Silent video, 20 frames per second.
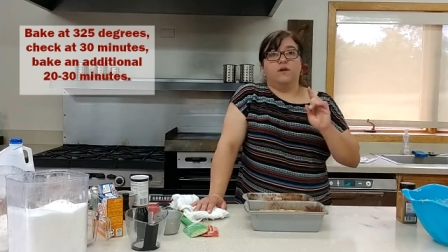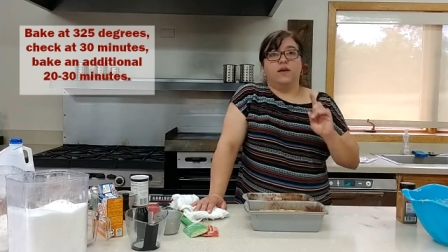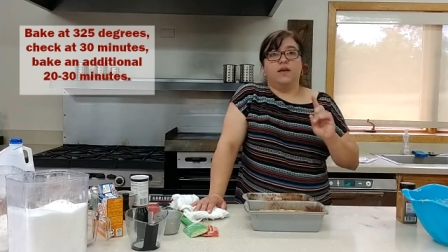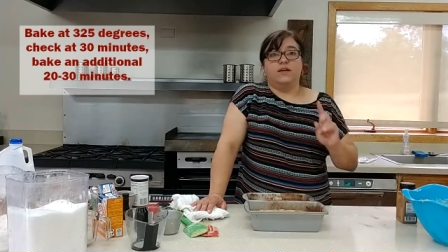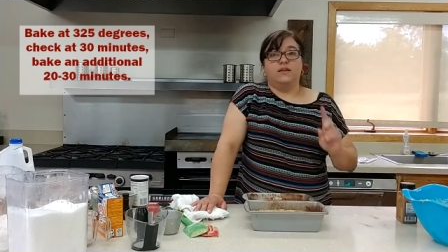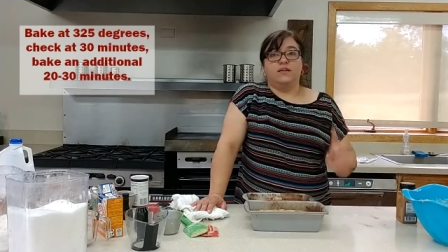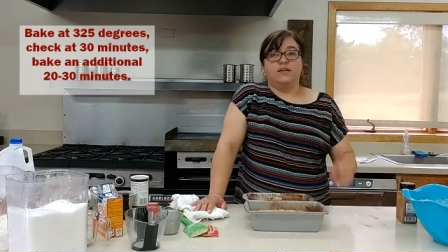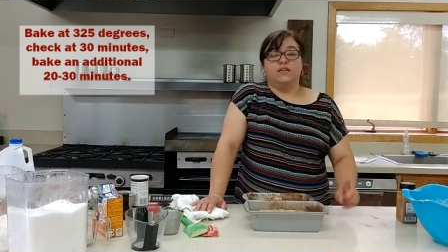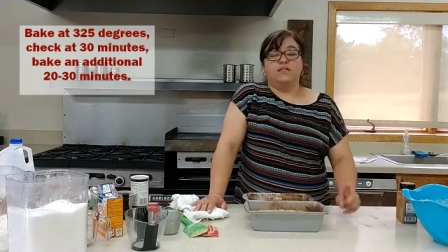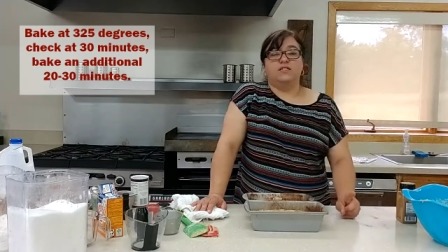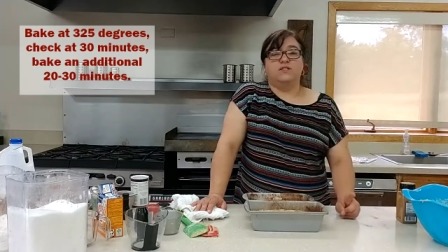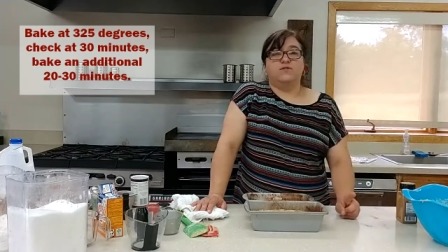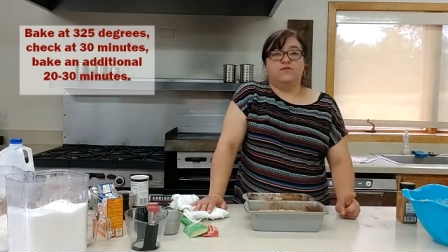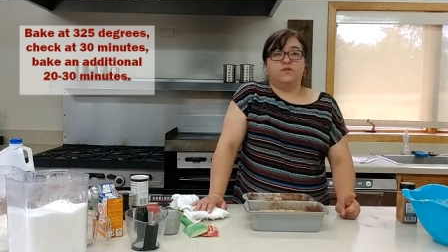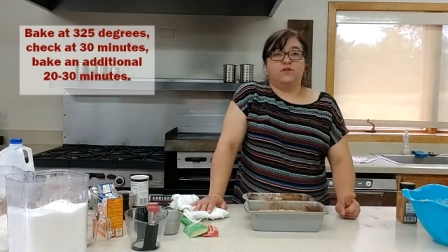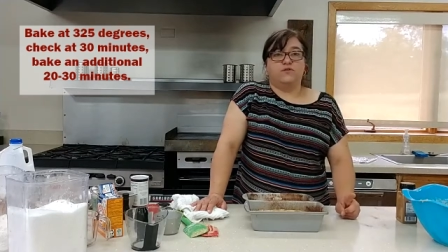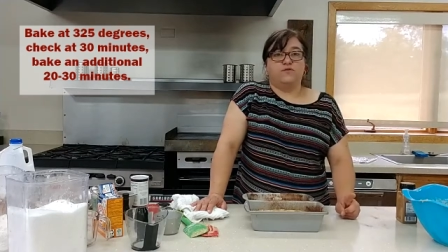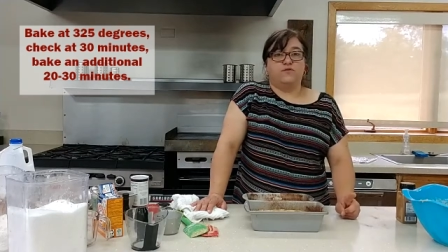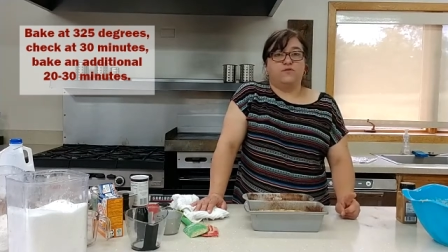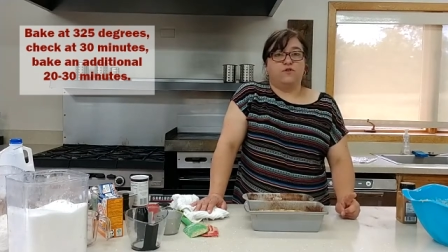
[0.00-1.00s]
at least
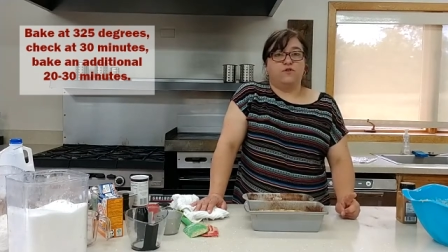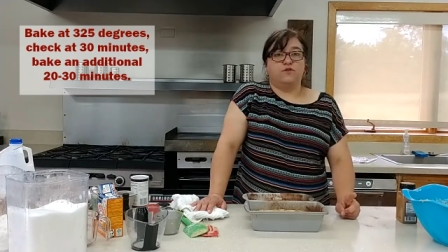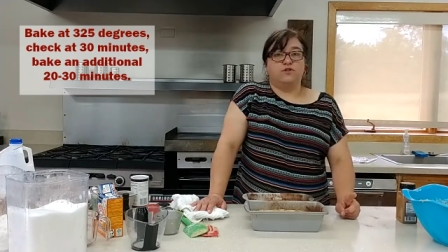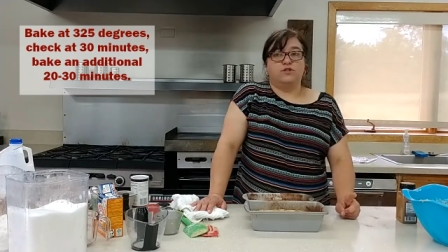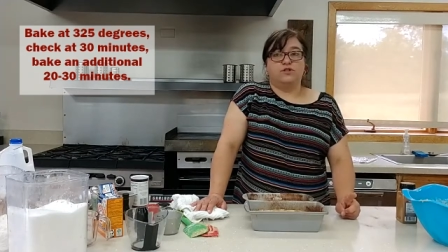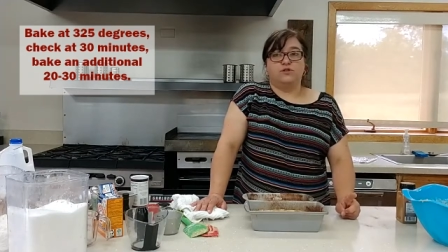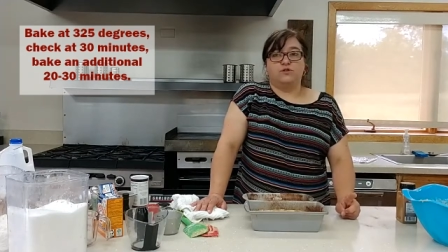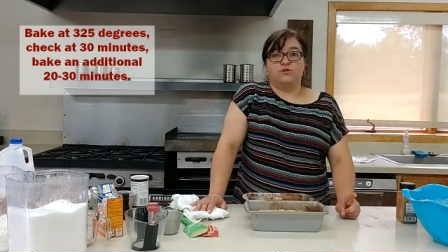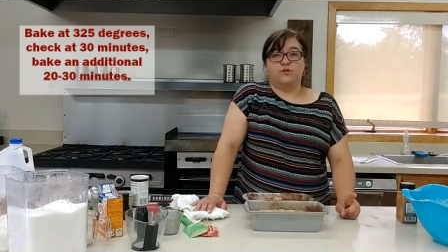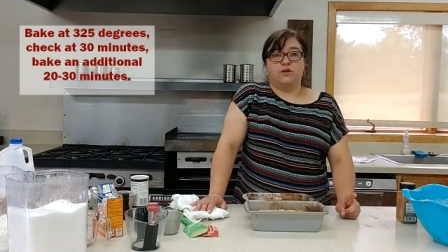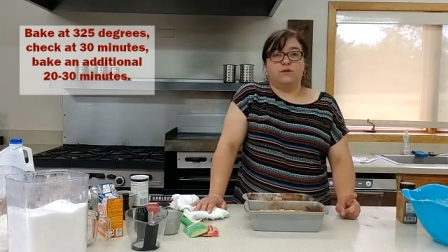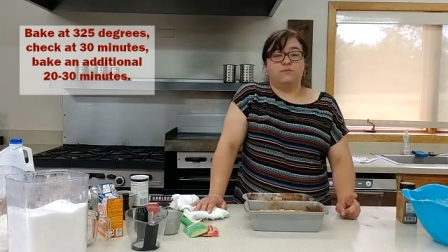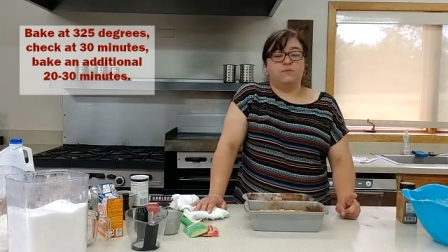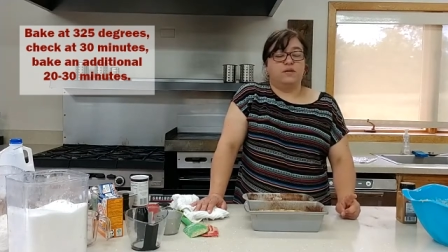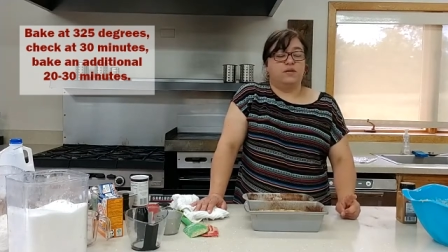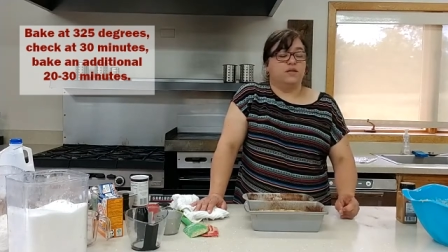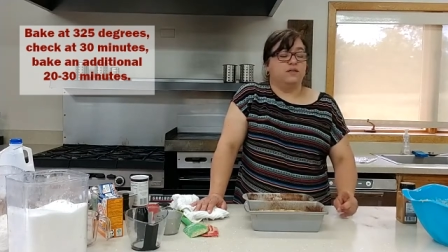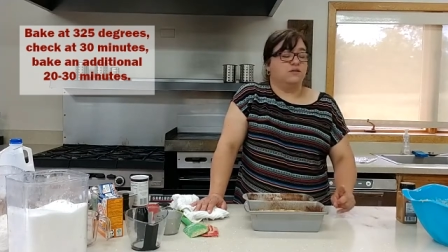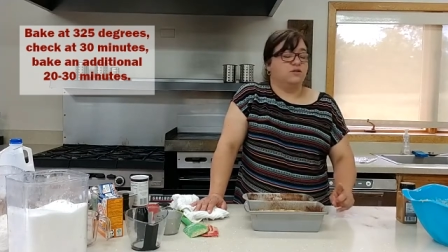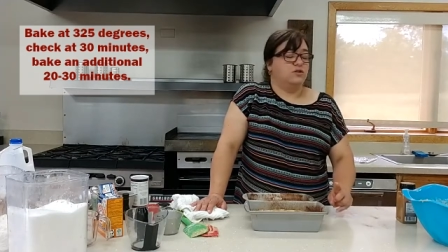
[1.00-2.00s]
for the first 30
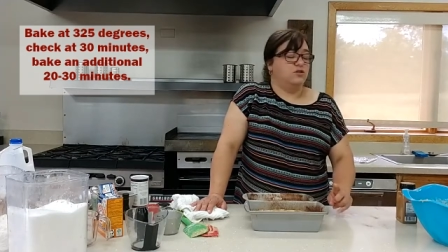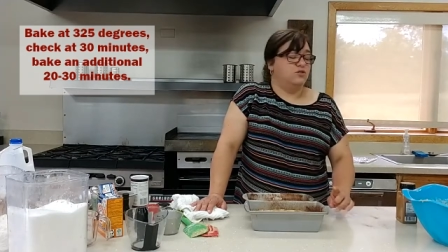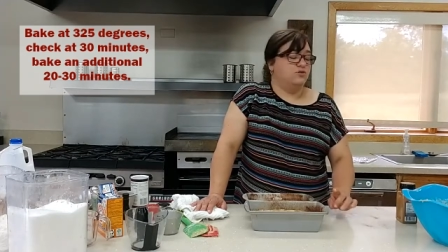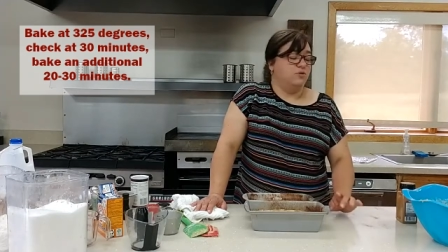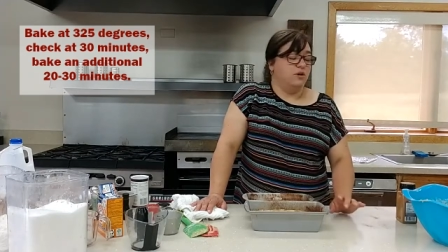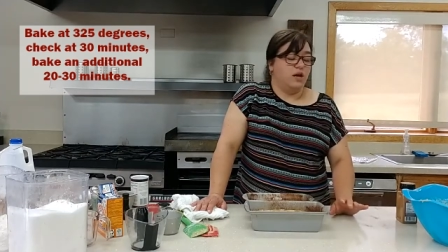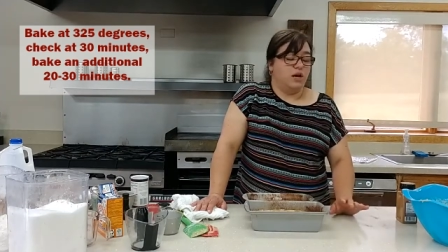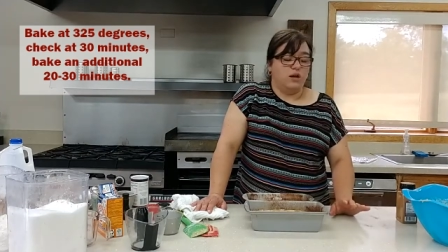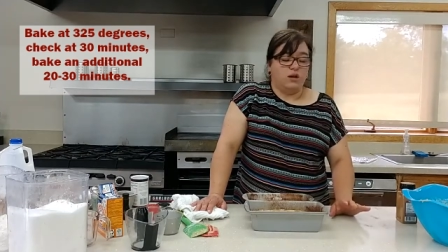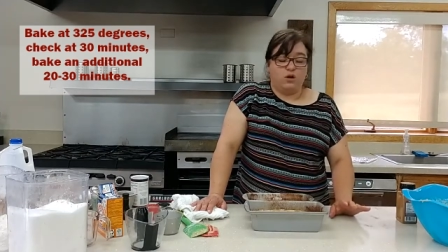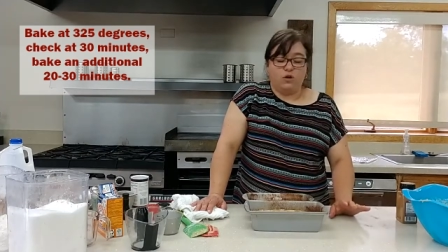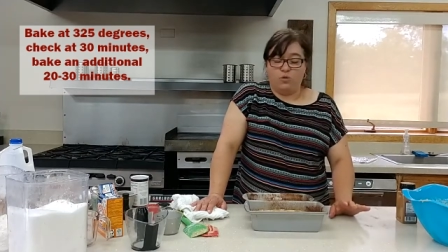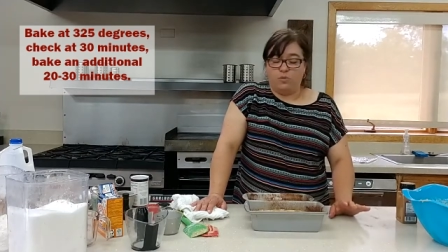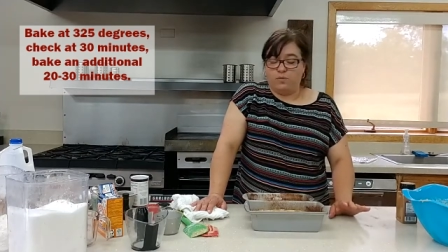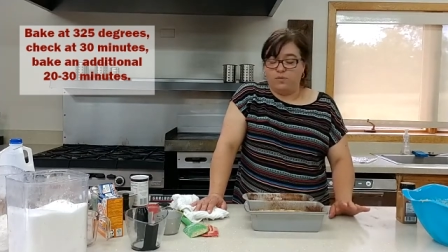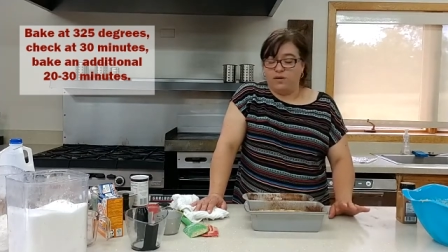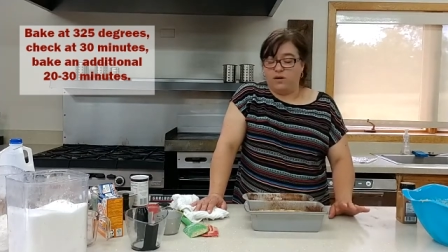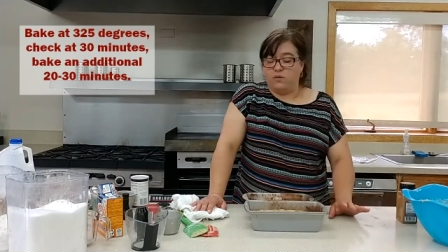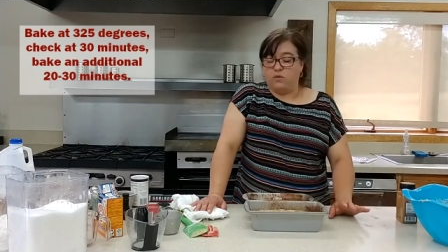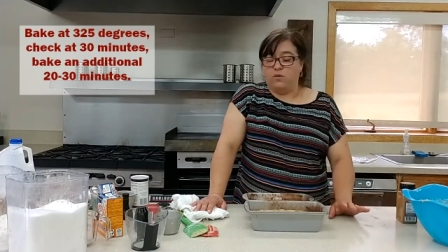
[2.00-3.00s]
minutes, do not
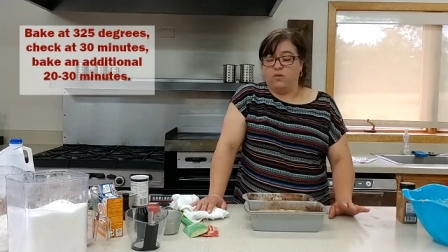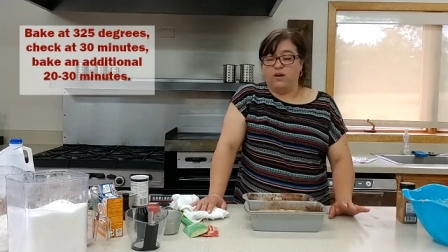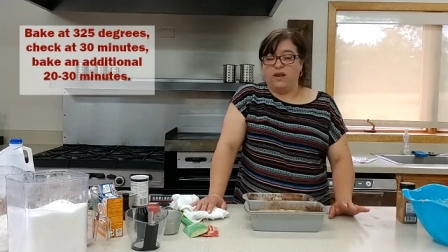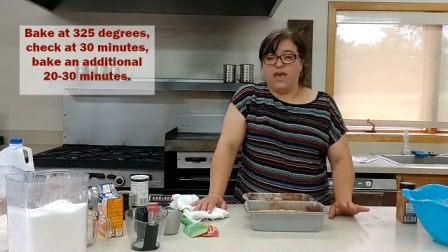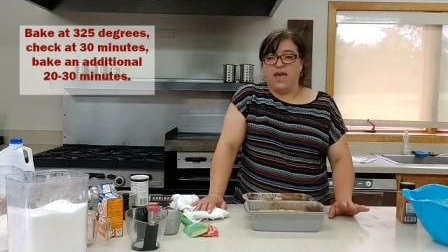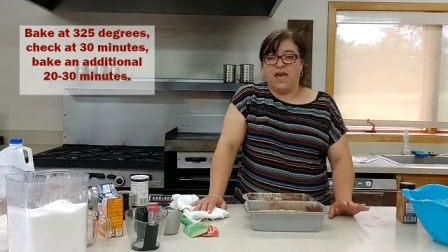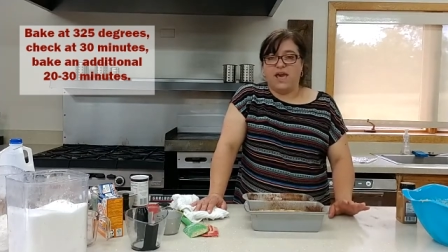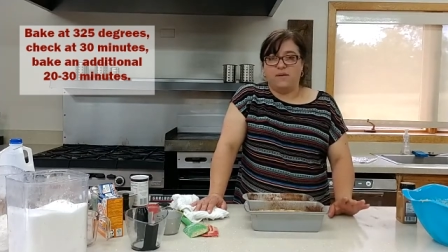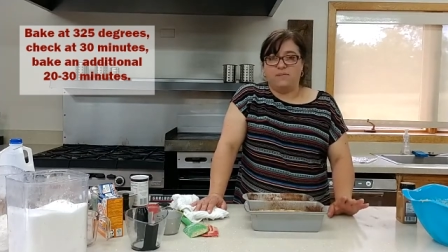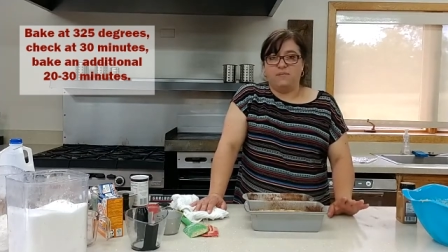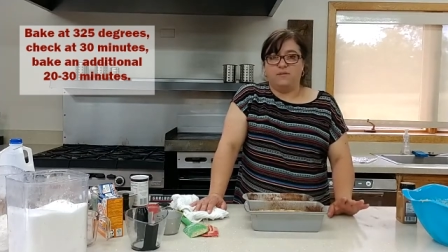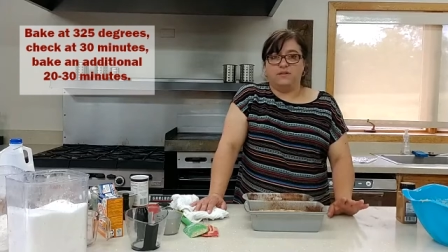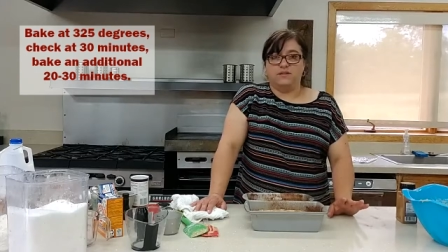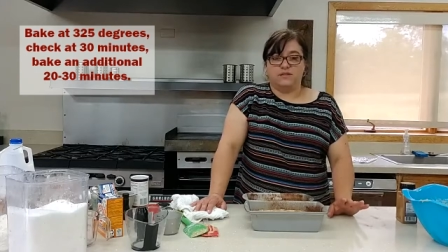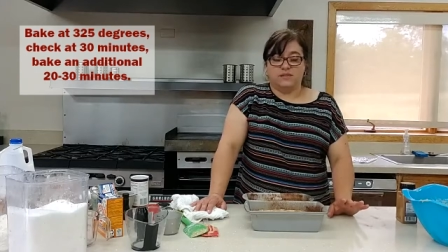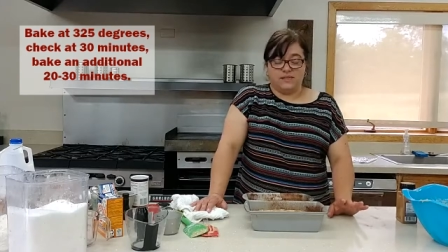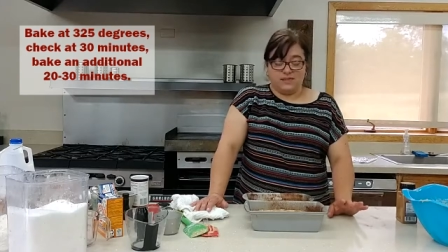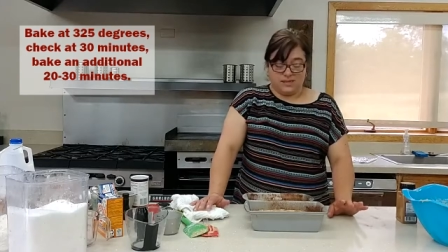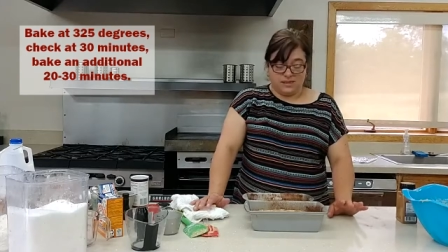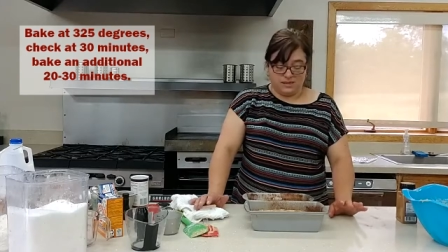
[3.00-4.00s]
open it. What
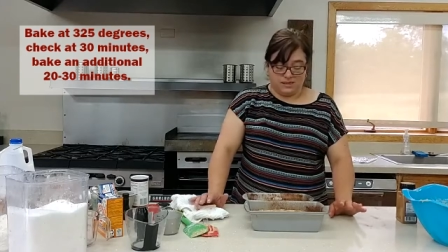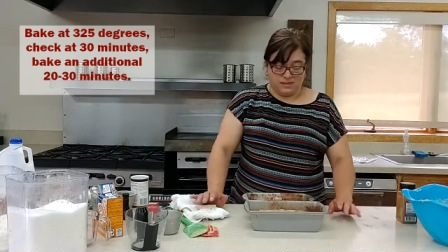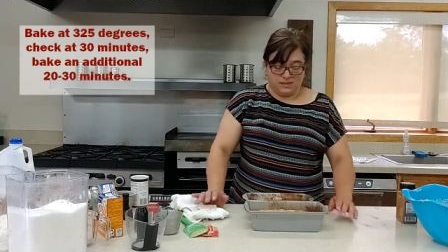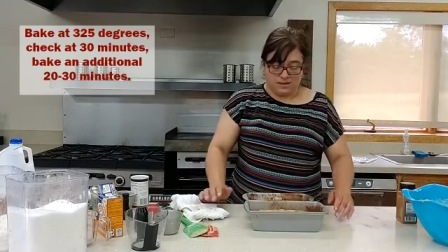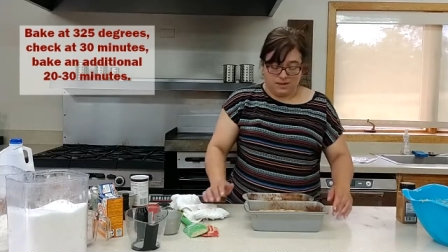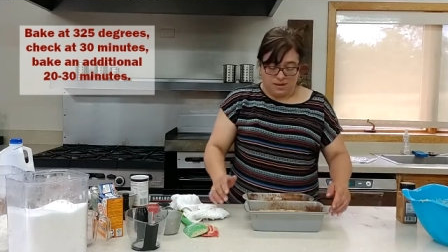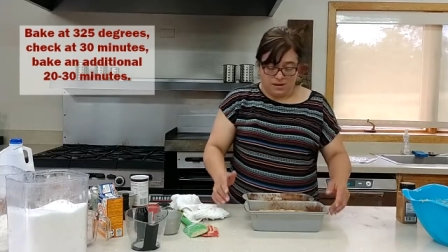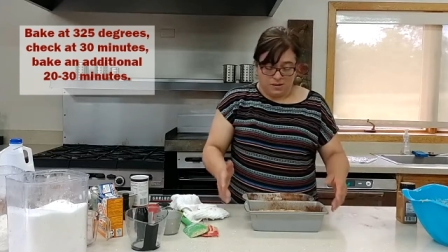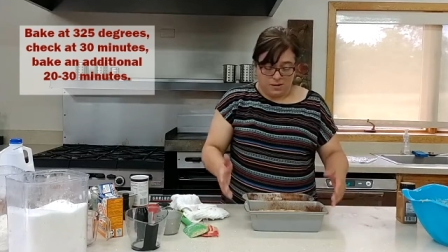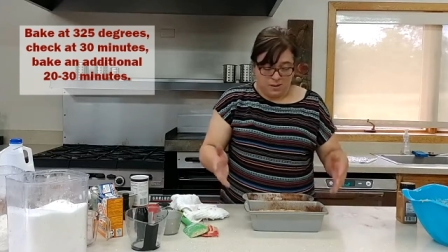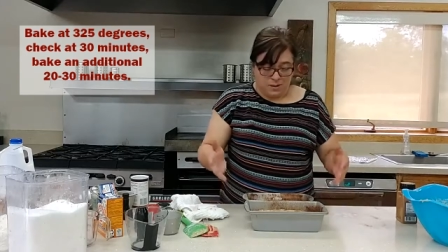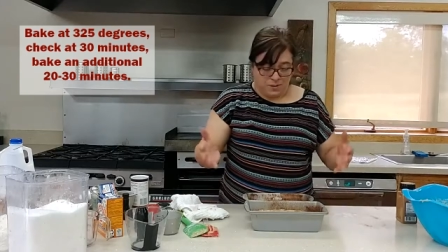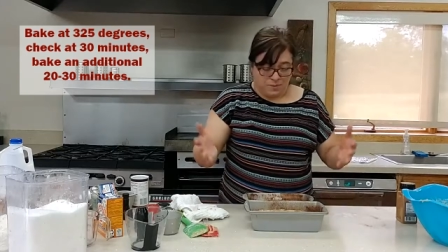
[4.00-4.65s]
happens is